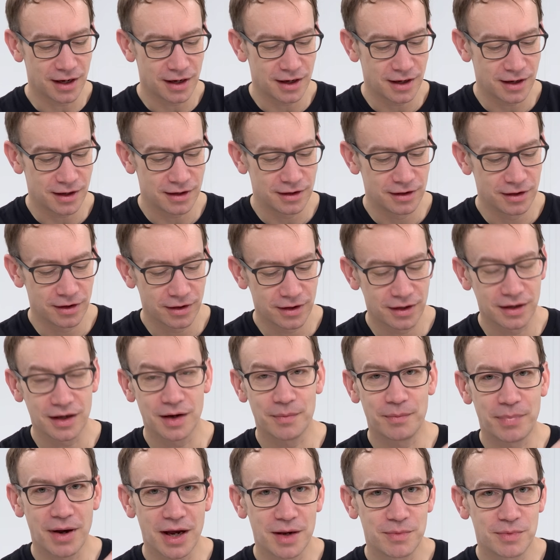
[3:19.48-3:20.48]
uh, looking
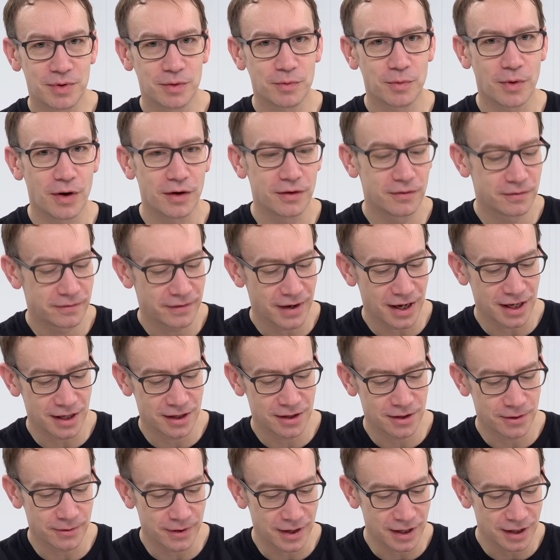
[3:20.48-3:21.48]
at paper one for
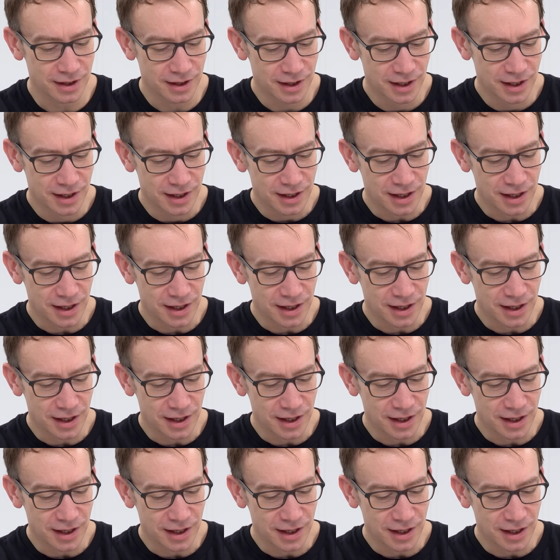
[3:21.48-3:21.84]
AQA,